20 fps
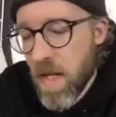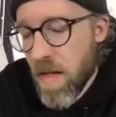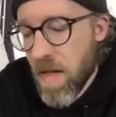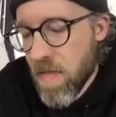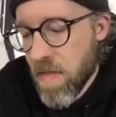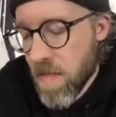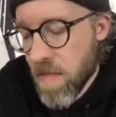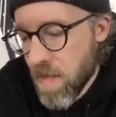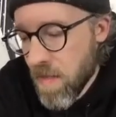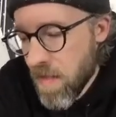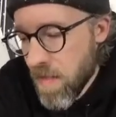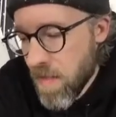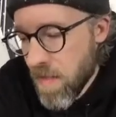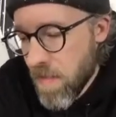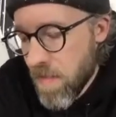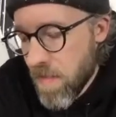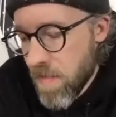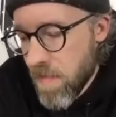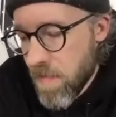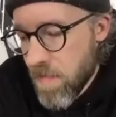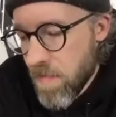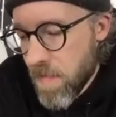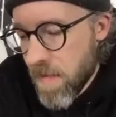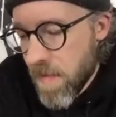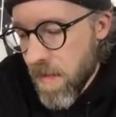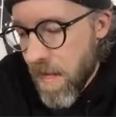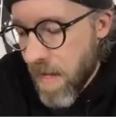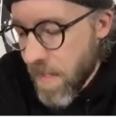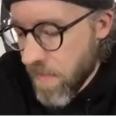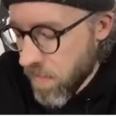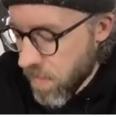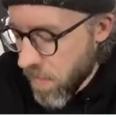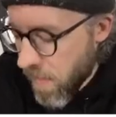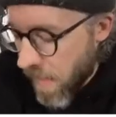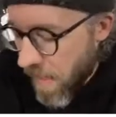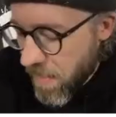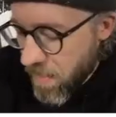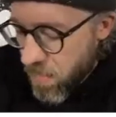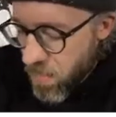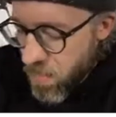I think I
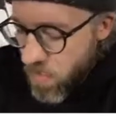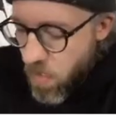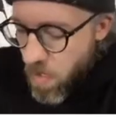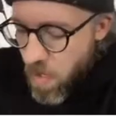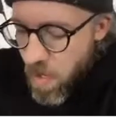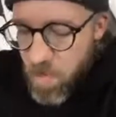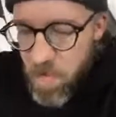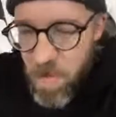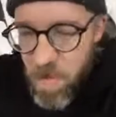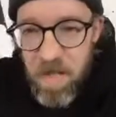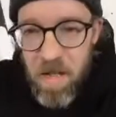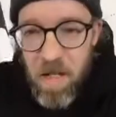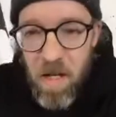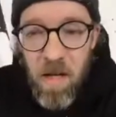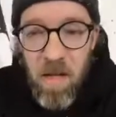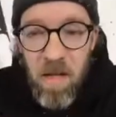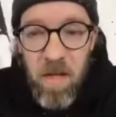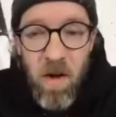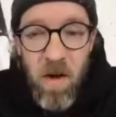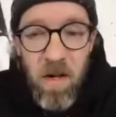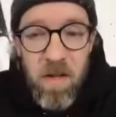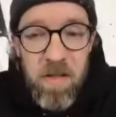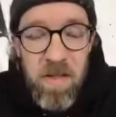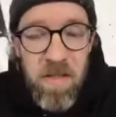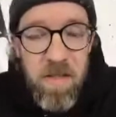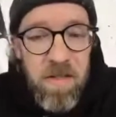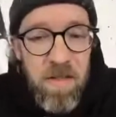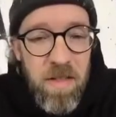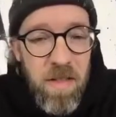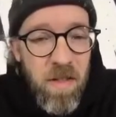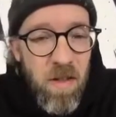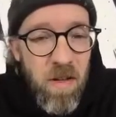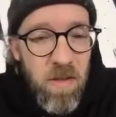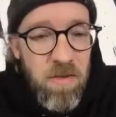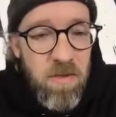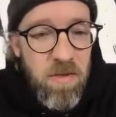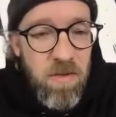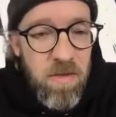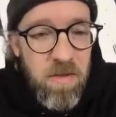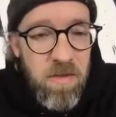don't know how many other artistic
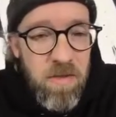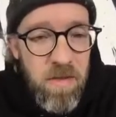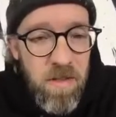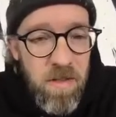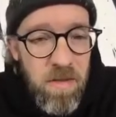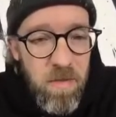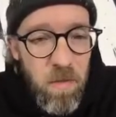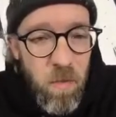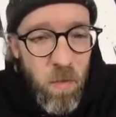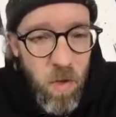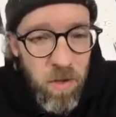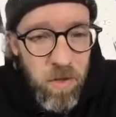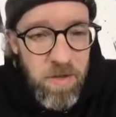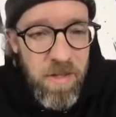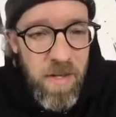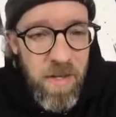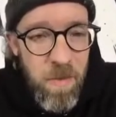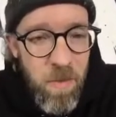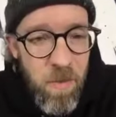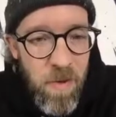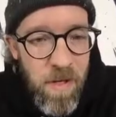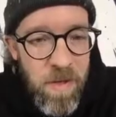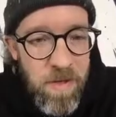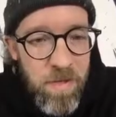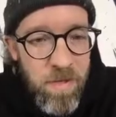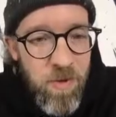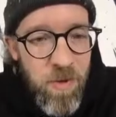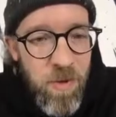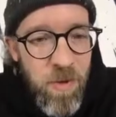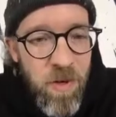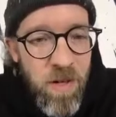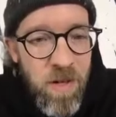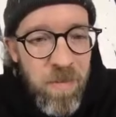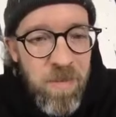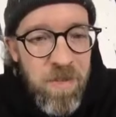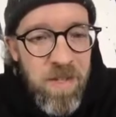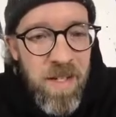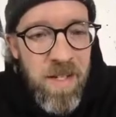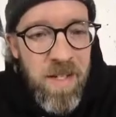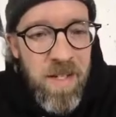cultures work that way. You know what I'm
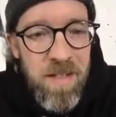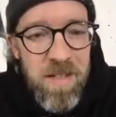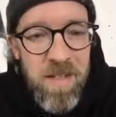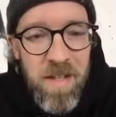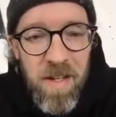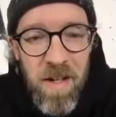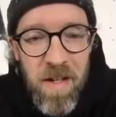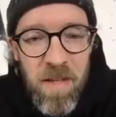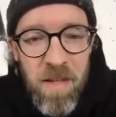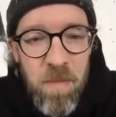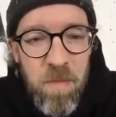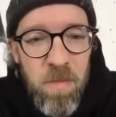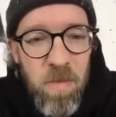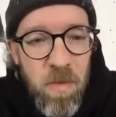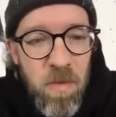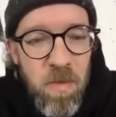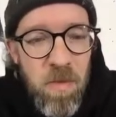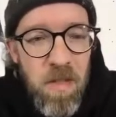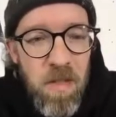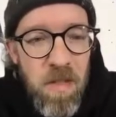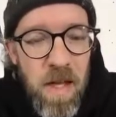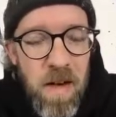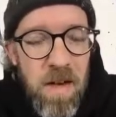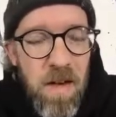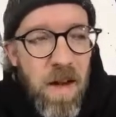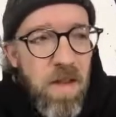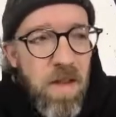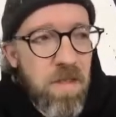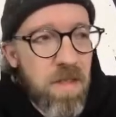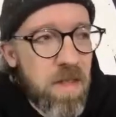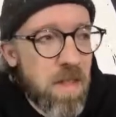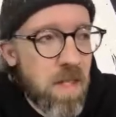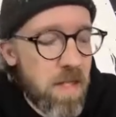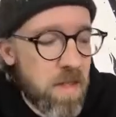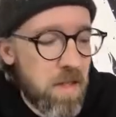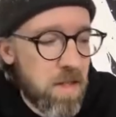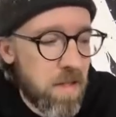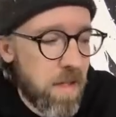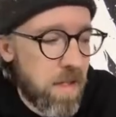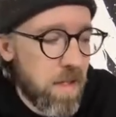saying? It's like the music, everything
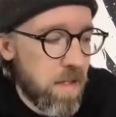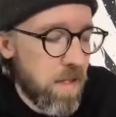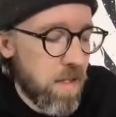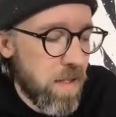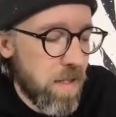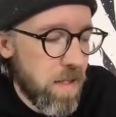is like,